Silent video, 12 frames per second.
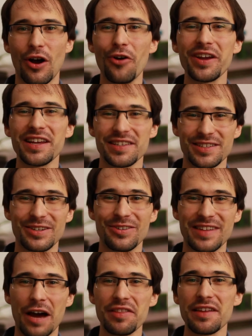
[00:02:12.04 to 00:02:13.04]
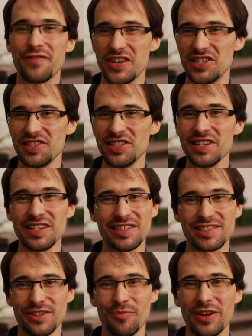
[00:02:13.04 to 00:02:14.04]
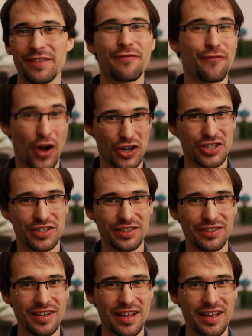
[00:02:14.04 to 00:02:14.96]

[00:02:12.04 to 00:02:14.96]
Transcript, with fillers: Okay, so now that V G C is somewhat functional,